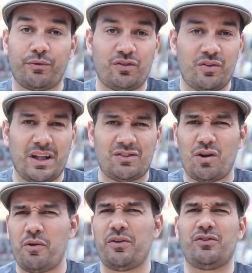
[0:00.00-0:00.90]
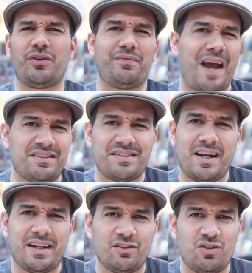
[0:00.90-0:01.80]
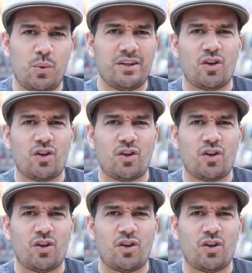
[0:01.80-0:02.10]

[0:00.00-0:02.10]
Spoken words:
She thinks Earth is just fascinating, and she wants